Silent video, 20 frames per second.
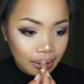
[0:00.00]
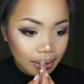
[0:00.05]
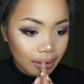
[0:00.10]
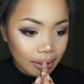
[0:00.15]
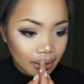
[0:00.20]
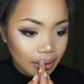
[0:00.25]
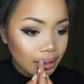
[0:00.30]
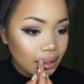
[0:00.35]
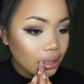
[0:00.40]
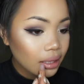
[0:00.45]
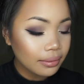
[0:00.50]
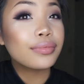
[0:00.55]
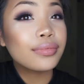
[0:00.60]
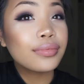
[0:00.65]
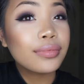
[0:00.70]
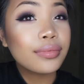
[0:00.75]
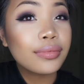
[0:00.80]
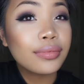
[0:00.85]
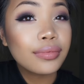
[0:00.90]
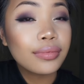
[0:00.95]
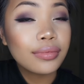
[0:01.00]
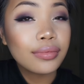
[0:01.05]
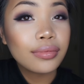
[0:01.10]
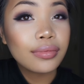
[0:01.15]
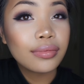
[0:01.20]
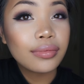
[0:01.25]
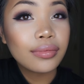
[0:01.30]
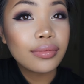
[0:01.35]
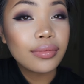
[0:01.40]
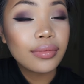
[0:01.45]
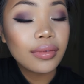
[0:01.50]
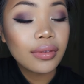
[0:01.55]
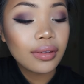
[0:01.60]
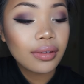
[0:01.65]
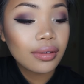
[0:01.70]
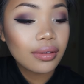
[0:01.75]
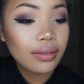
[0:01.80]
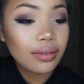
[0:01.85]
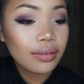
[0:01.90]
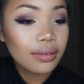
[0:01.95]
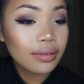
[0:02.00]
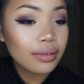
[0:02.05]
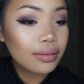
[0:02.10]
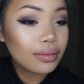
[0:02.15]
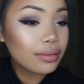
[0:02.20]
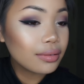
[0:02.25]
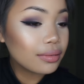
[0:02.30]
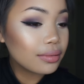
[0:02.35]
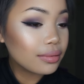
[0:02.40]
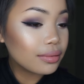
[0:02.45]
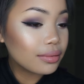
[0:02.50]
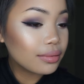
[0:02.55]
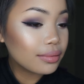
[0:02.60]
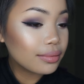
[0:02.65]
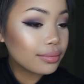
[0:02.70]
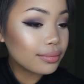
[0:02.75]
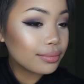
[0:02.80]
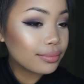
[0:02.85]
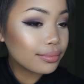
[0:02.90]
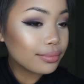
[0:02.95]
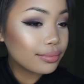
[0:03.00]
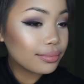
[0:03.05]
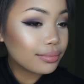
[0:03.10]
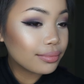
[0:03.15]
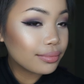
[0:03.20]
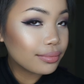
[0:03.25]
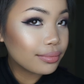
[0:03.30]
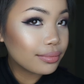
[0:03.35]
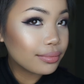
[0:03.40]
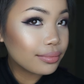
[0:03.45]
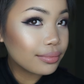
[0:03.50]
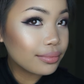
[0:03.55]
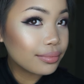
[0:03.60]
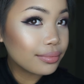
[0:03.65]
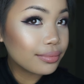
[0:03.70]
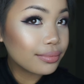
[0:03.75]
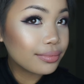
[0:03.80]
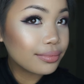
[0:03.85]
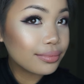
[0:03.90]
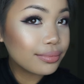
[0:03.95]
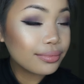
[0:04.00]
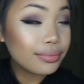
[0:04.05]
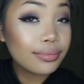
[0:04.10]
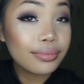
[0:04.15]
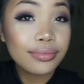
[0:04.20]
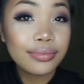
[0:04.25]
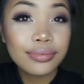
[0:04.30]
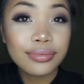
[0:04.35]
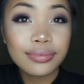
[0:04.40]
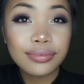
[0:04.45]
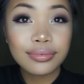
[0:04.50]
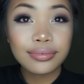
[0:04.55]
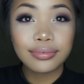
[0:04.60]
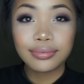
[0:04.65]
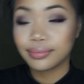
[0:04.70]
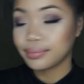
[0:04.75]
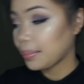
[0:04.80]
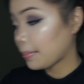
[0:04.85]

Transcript: No one is speaking in this clip.